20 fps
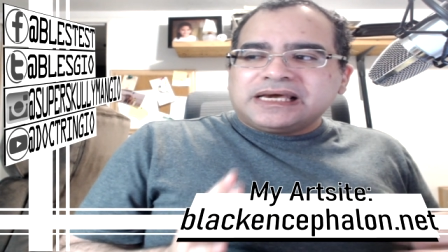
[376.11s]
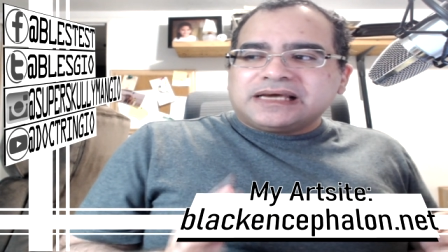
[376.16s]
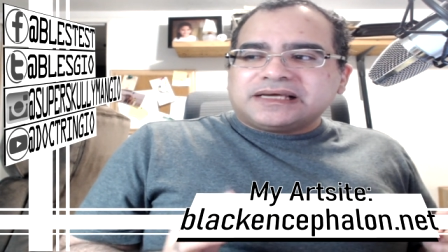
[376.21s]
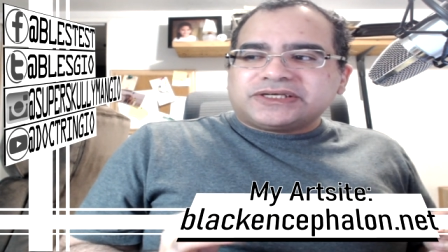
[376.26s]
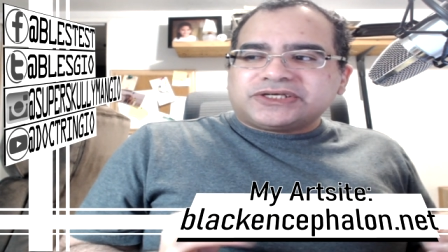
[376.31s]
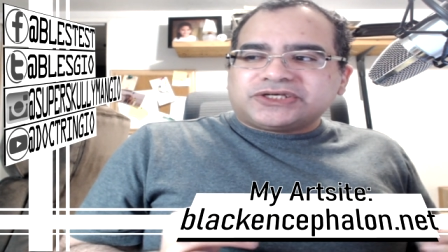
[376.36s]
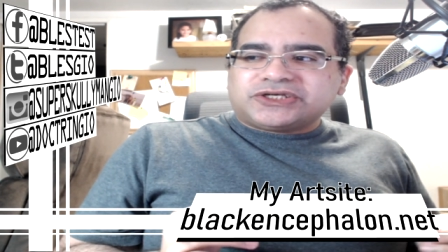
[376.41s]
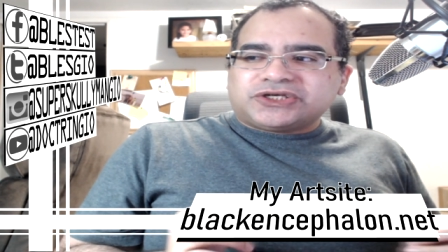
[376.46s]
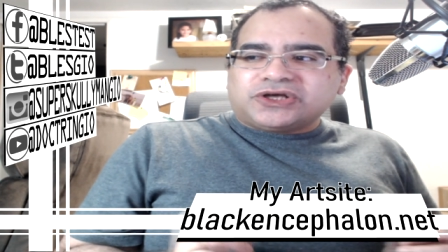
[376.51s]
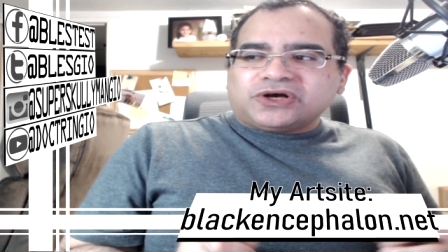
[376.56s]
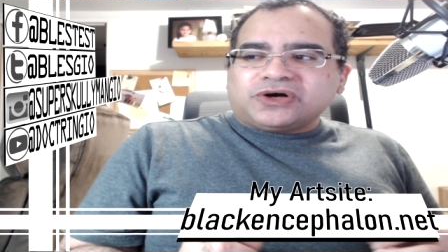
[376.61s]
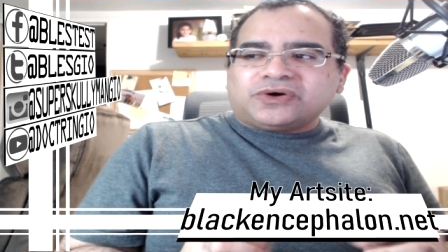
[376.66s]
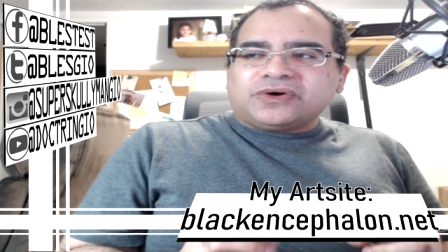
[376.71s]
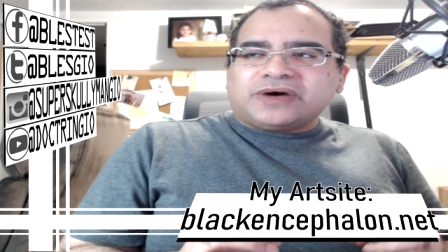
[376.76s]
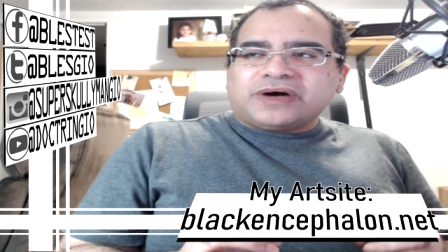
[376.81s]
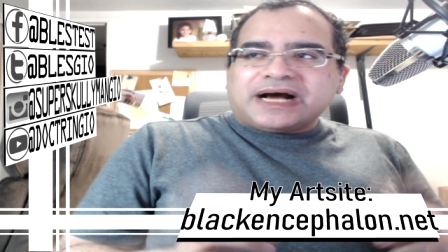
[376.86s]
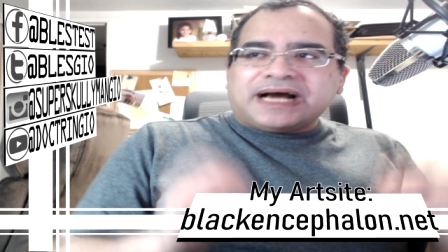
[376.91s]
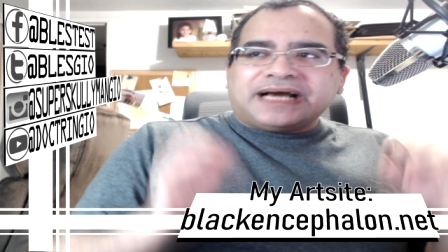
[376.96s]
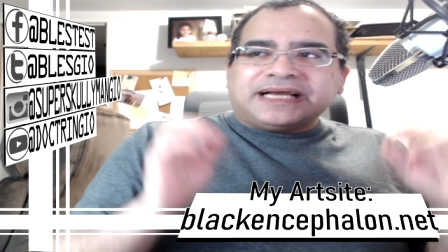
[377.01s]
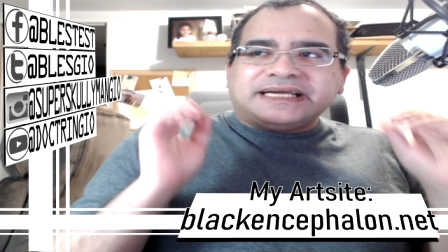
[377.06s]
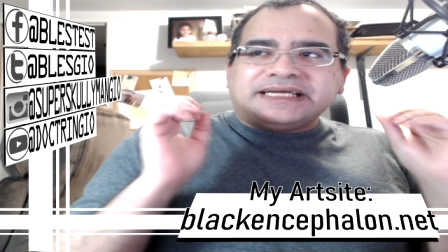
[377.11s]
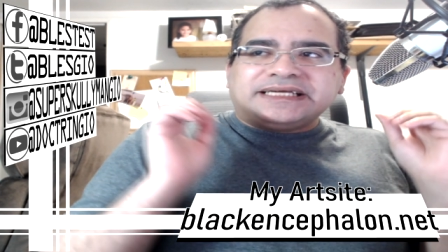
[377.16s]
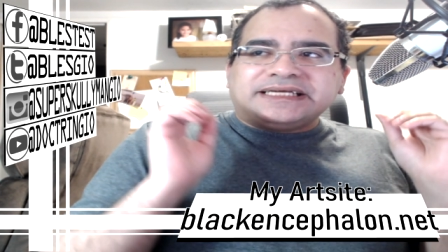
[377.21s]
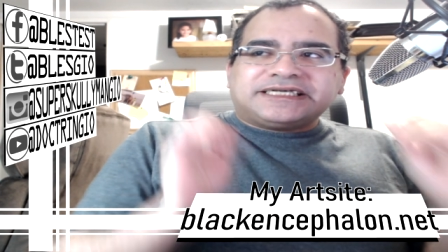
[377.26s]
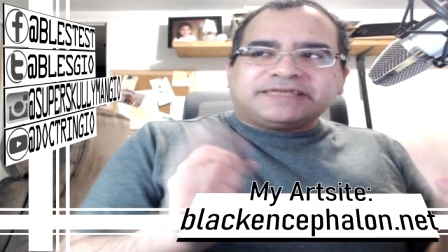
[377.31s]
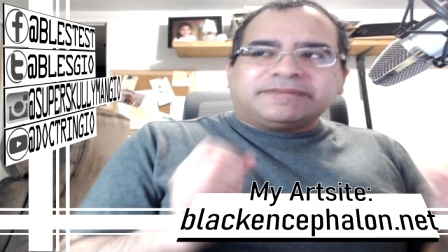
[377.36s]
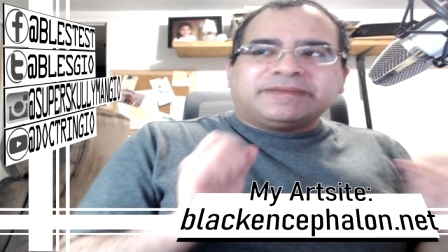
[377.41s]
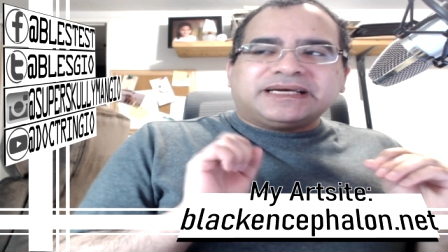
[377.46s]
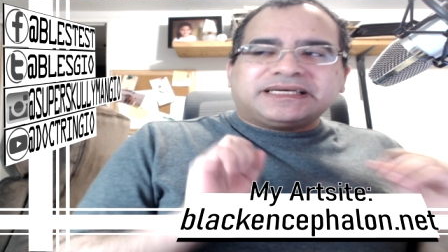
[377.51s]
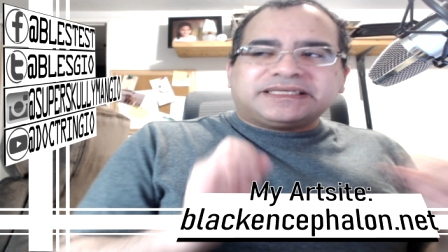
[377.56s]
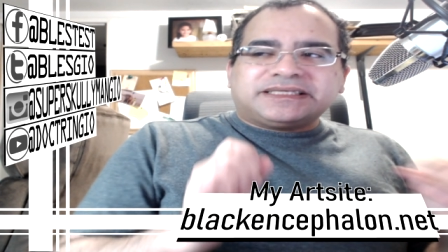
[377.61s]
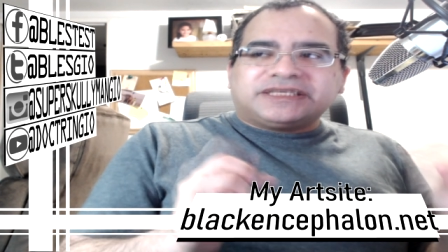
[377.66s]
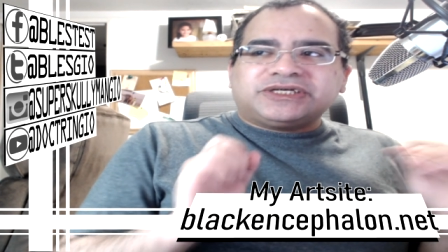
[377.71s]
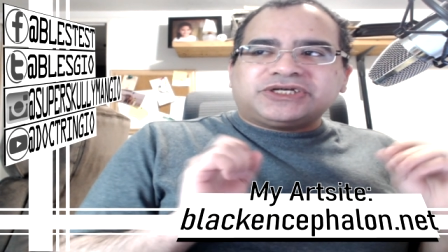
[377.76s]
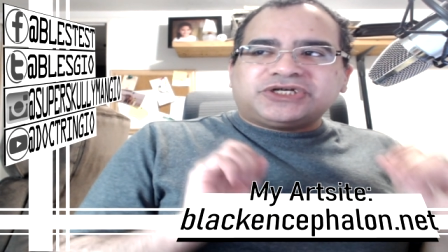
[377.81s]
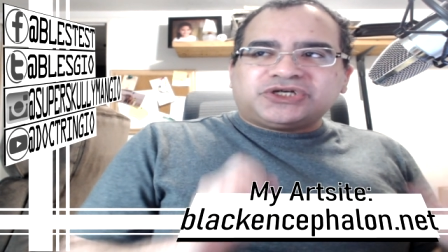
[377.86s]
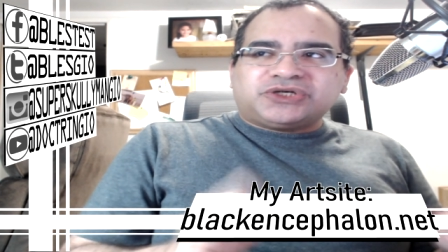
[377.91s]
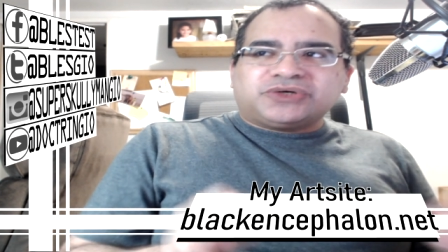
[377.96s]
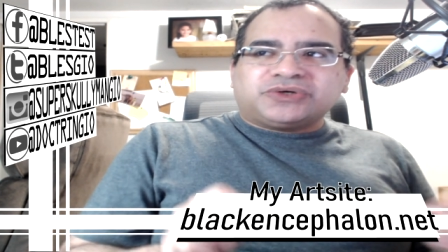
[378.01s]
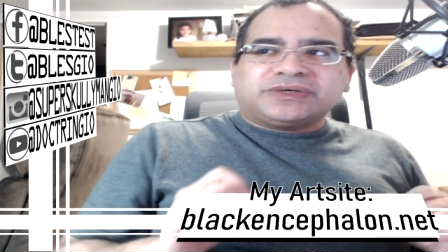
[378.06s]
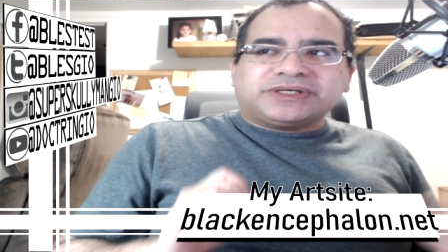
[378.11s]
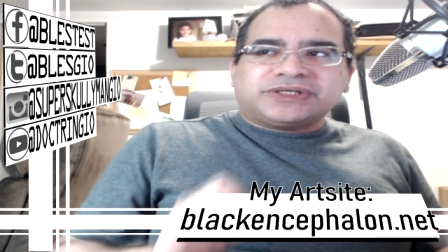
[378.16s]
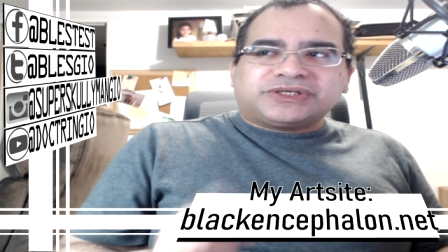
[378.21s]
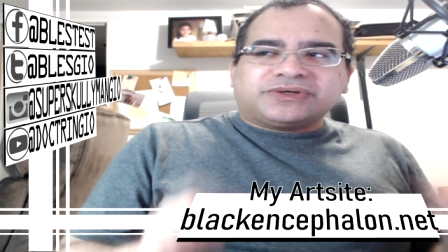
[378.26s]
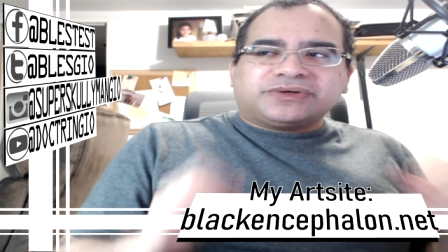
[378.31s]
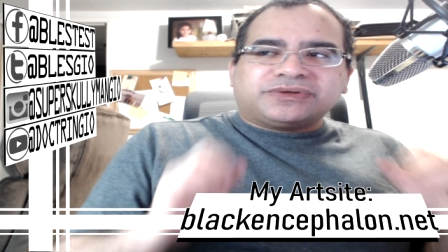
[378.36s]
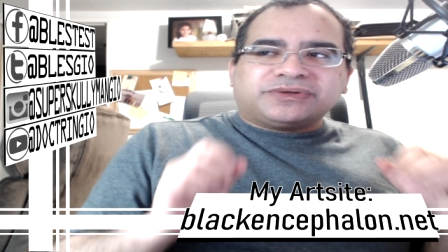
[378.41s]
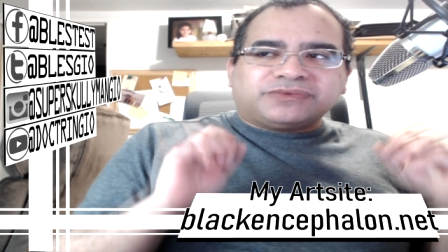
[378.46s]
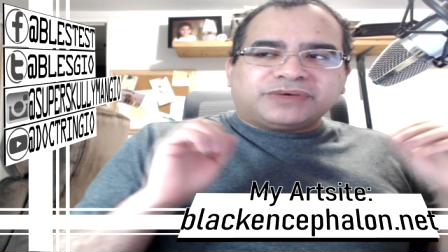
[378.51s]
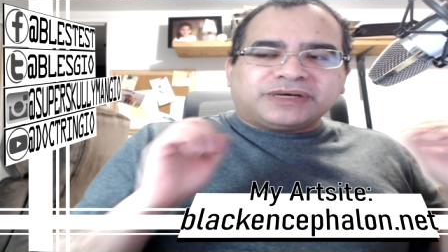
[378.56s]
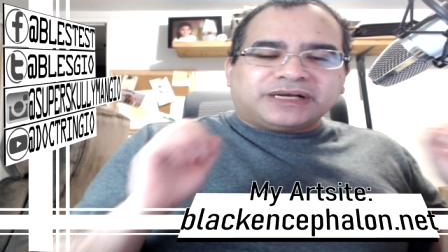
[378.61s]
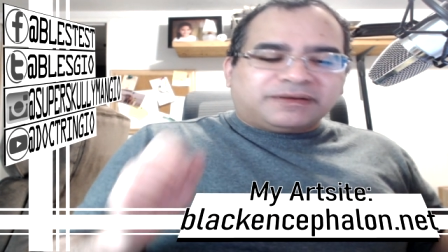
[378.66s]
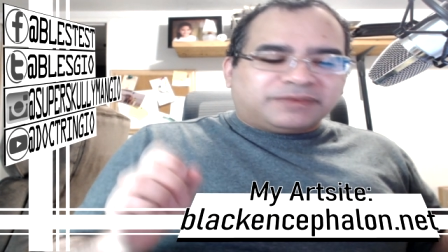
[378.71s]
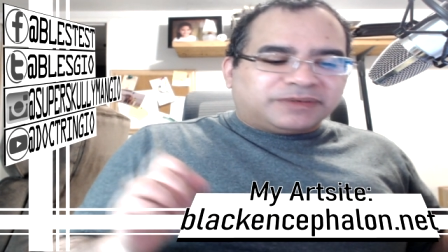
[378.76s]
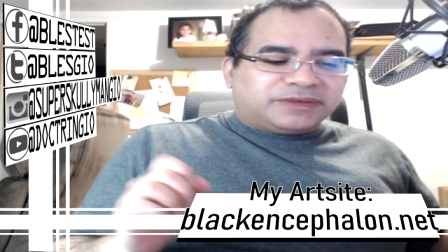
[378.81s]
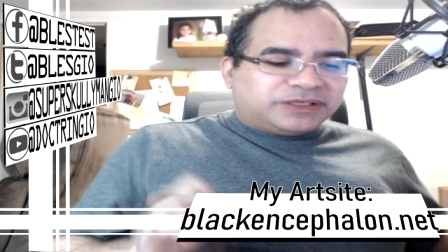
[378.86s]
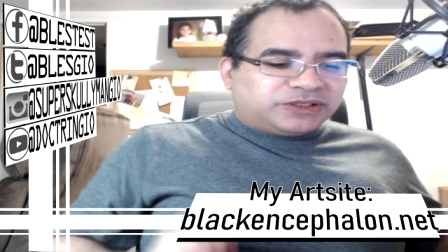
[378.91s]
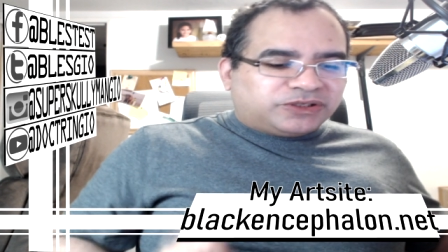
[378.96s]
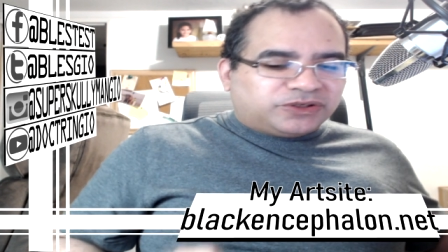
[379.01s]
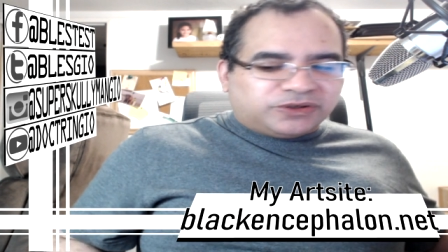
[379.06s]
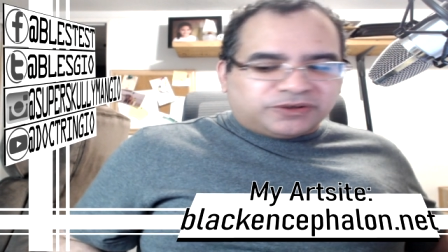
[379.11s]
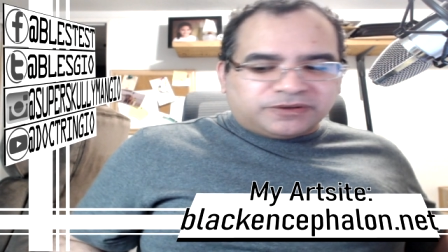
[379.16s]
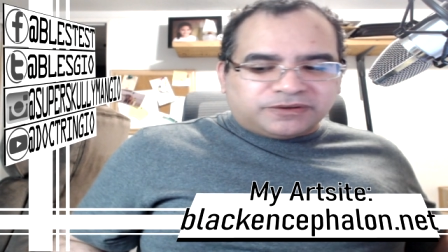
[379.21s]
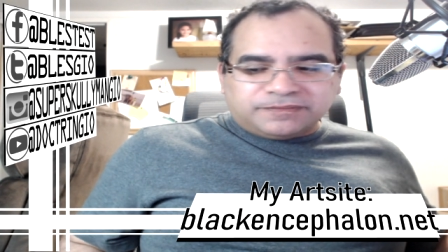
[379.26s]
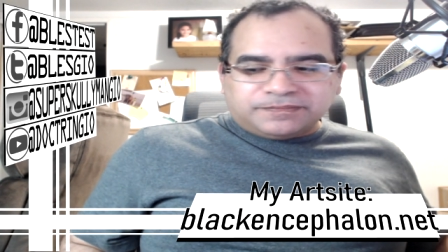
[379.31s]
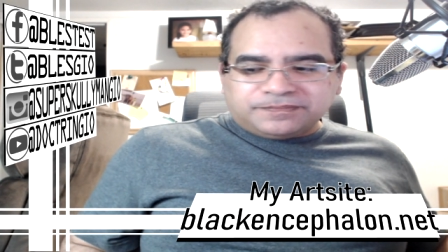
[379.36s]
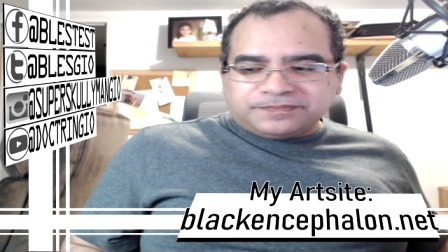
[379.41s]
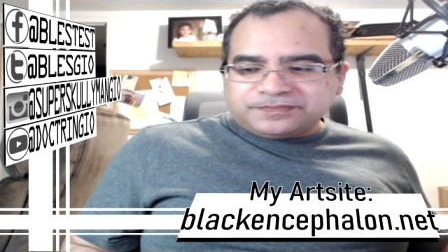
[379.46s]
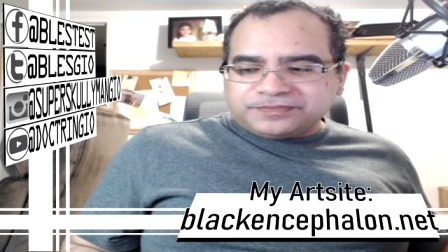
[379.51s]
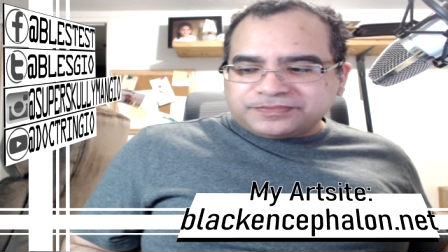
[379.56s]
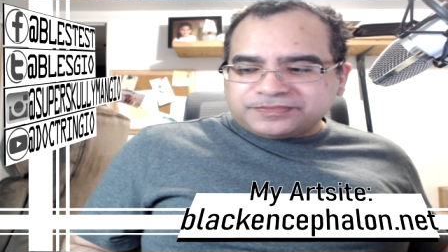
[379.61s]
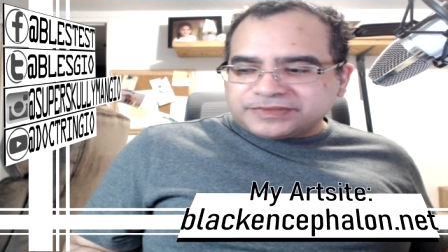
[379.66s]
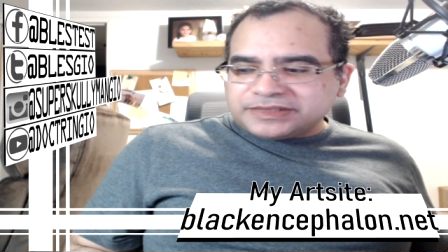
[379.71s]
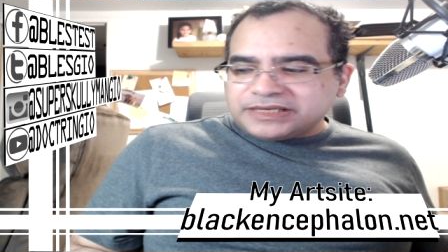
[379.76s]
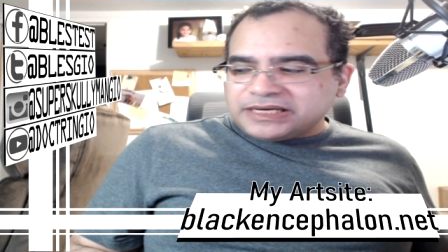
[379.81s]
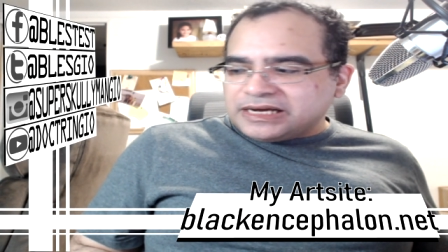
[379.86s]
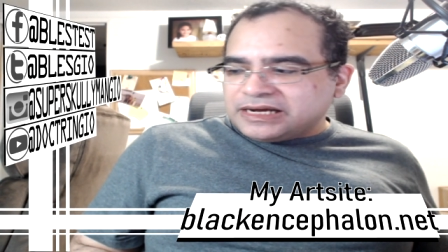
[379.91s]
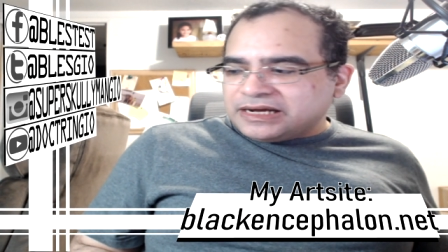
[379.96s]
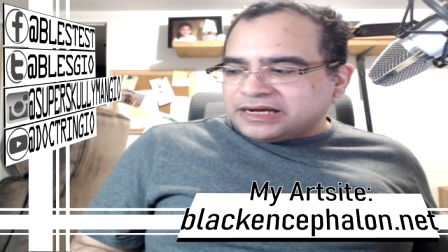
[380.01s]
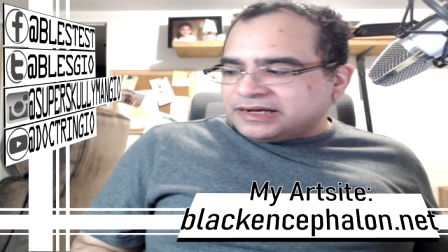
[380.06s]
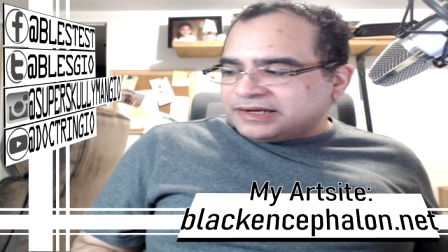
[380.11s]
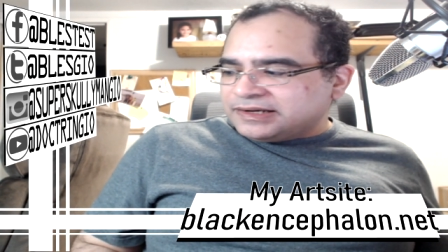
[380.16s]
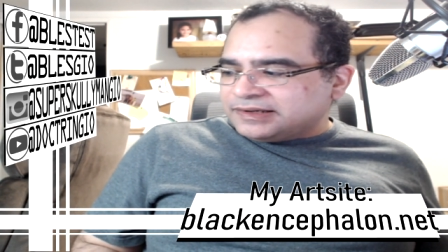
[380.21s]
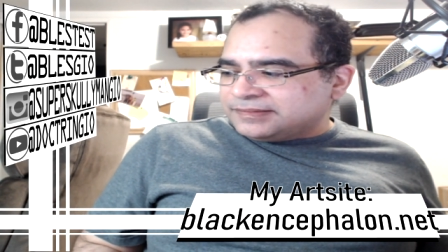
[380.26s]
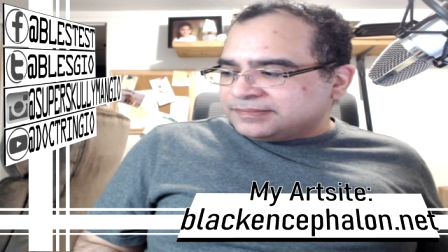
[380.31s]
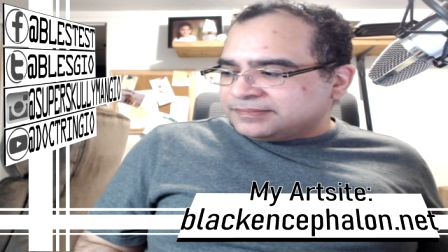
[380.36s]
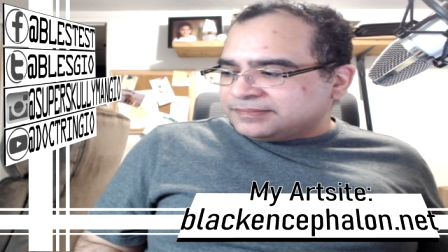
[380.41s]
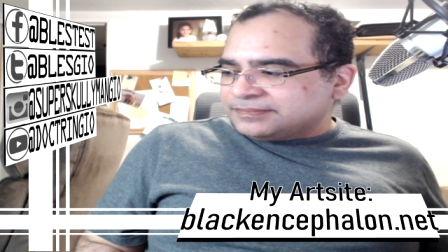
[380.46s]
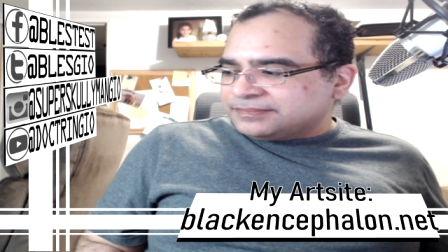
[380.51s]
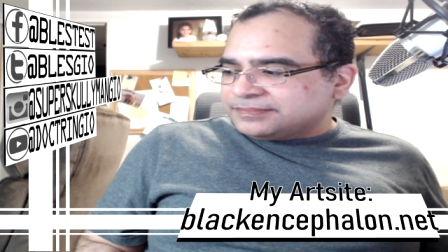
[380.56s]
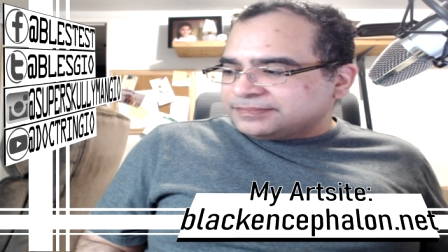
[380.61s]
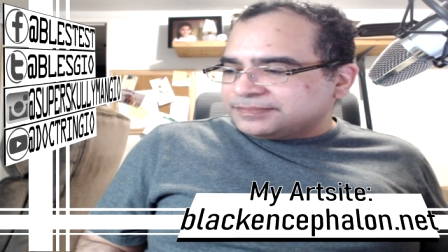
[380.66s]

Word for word: So I need to make this short. So what I'm gonna do, um,